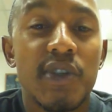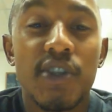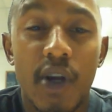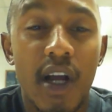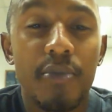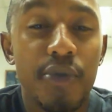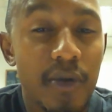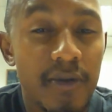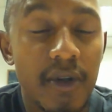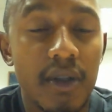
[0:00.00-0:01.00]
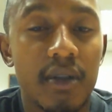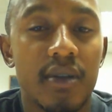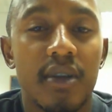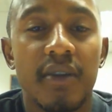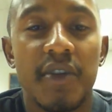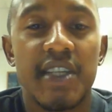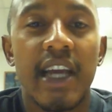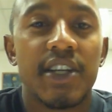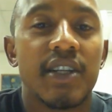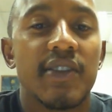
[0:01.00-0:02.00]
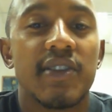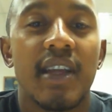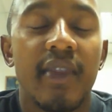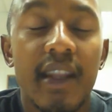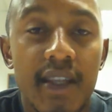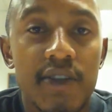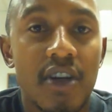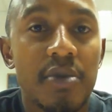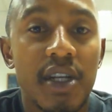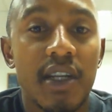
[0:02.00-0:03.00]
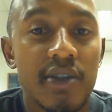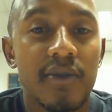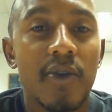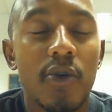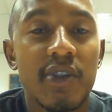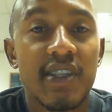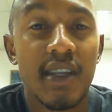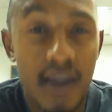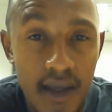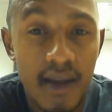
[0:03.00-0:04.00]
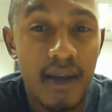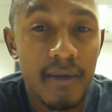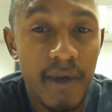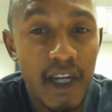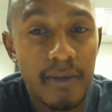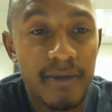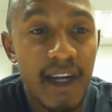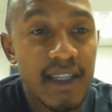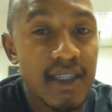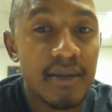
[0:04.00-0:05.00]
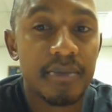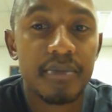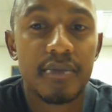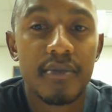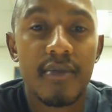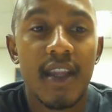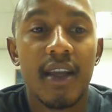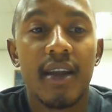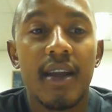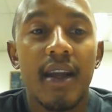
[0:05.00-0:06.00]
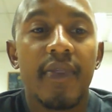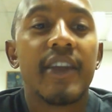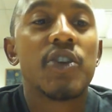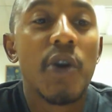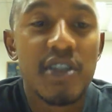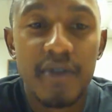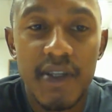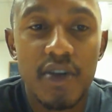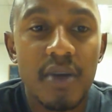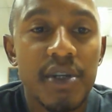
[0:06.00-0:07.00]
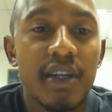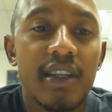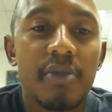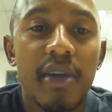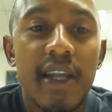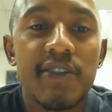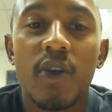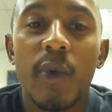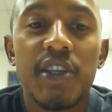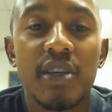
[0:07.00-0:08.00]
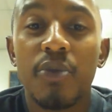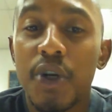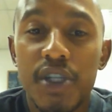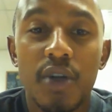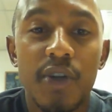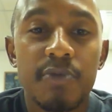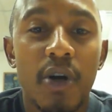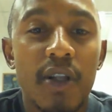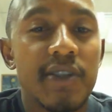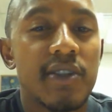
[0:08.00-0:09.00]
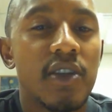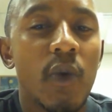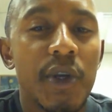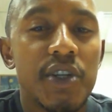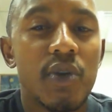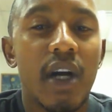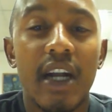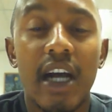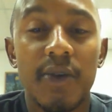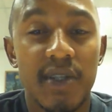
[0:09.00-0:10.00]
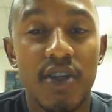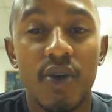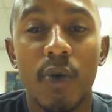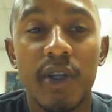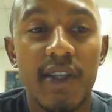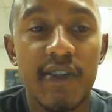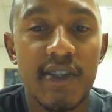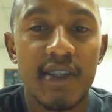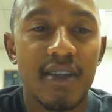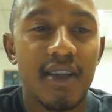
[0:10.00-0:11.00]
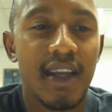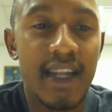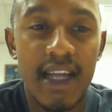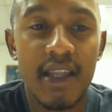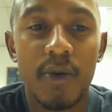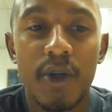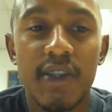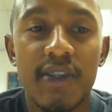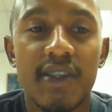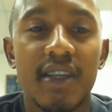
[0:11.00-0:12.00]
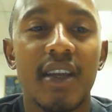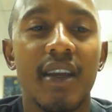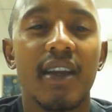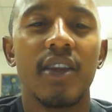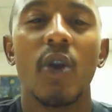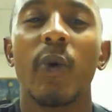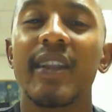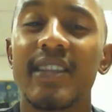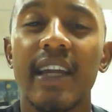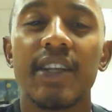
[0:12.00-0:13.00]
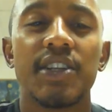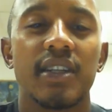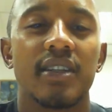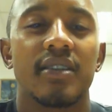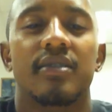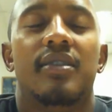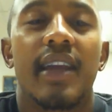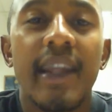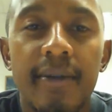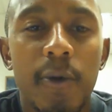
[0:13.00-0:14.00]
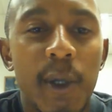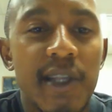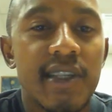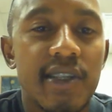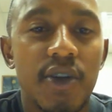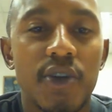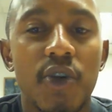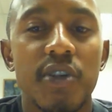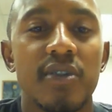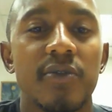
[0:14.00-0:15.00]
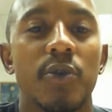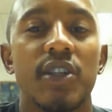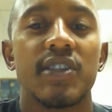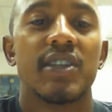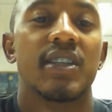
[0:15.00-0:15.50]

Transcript: strong approval of his actions, and that description is, of course, freedom fighter. The choice of description depends on which emotional response you wish to arouse in your audience. In other words, your intention influences your choice of words